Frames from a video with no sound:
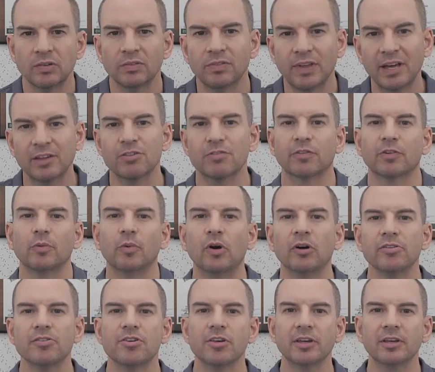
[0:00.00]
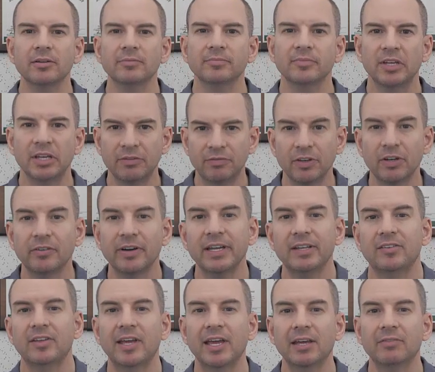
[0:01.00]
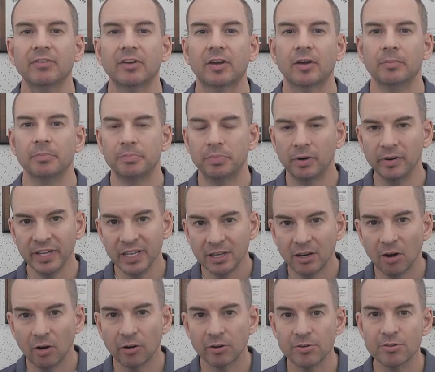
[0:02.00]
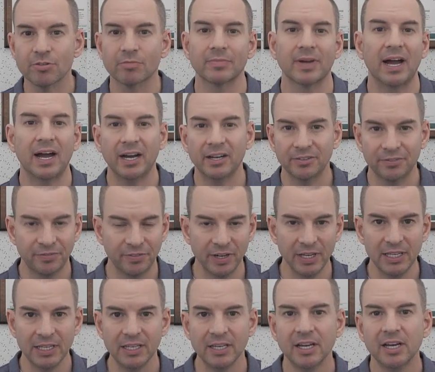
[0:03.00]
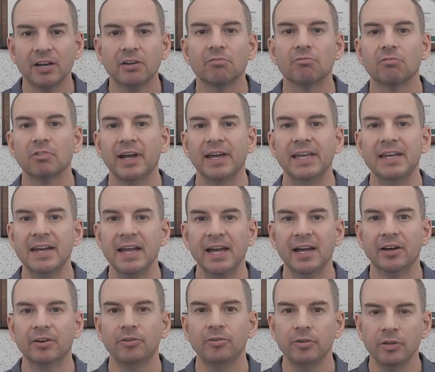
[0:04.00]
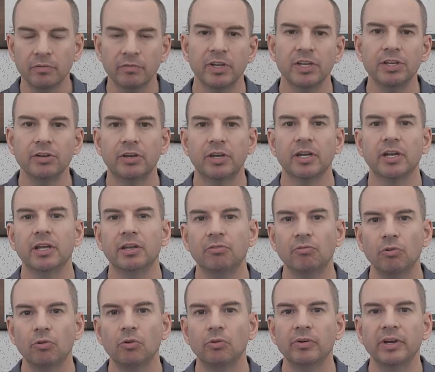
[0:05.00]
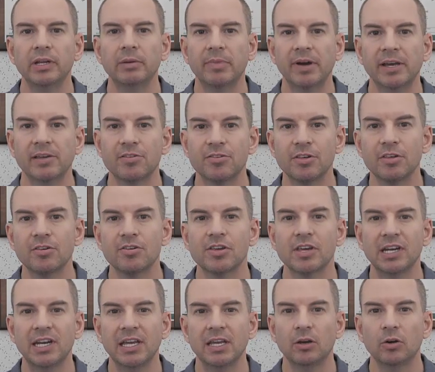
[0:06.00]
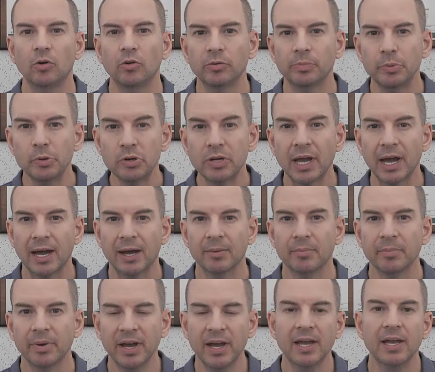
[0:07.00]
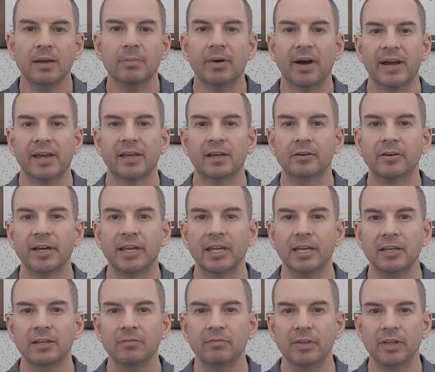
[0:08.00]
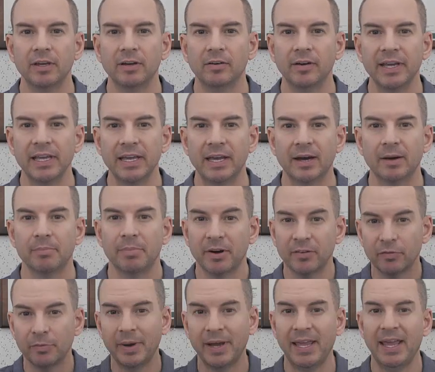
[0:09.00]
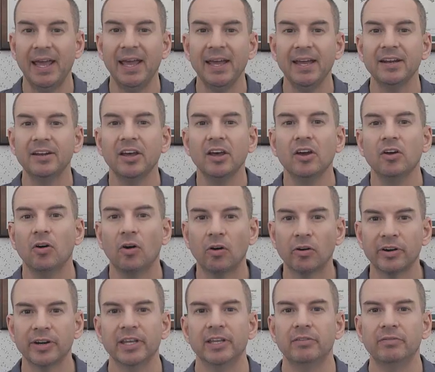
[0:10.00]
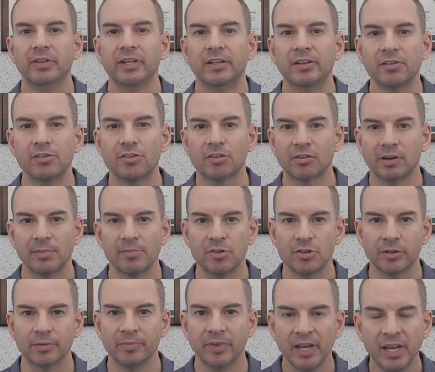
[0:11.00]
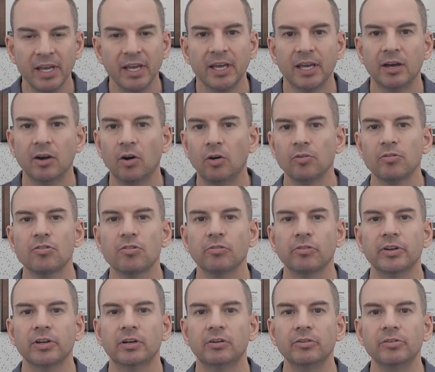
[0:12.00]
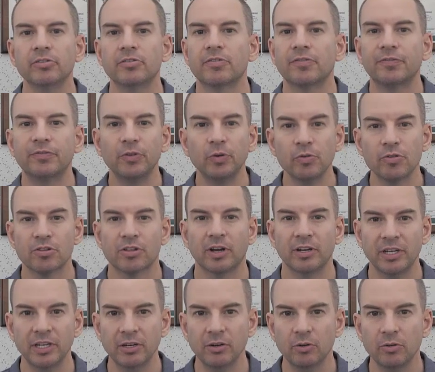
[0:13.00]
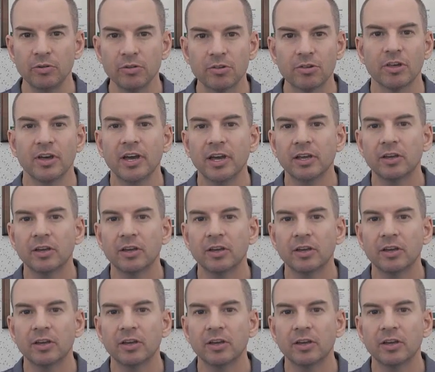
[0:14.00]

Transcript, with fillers: Thanks for watching. If you'd like to get the complete course, ad-free, right now, then you can enroll in my CCNA Gold Bootcamp by clicking the link above my head or in the description. It also includes full study notes,